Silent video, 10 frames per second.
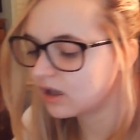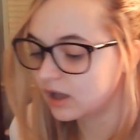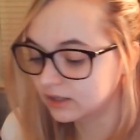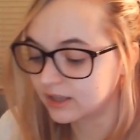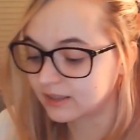
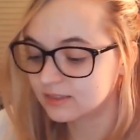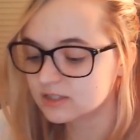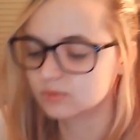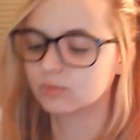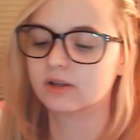Unlike
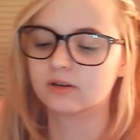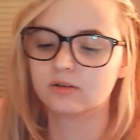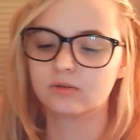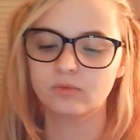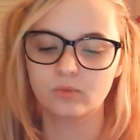this one,
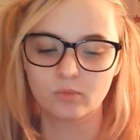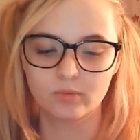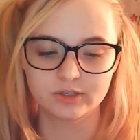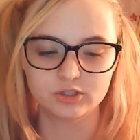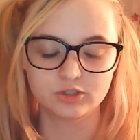
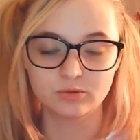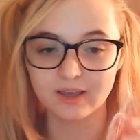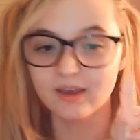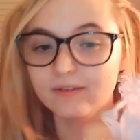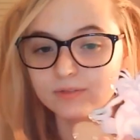which you
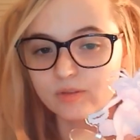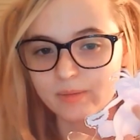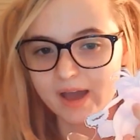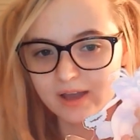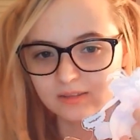can't feel the
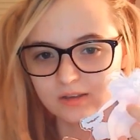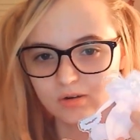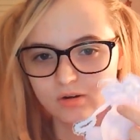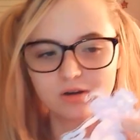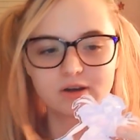back, the
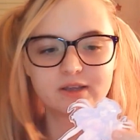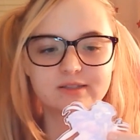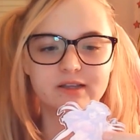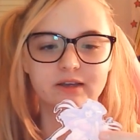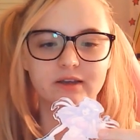art
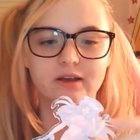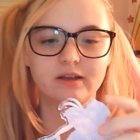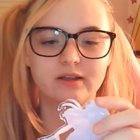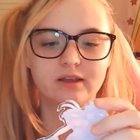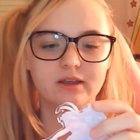is like
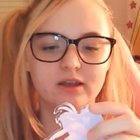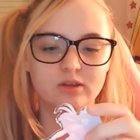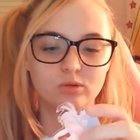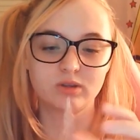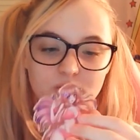
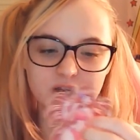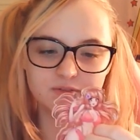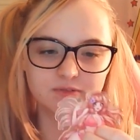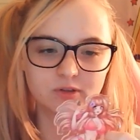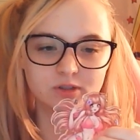you came
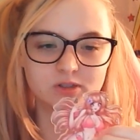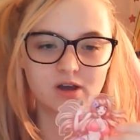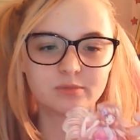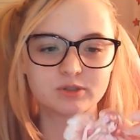in full on top,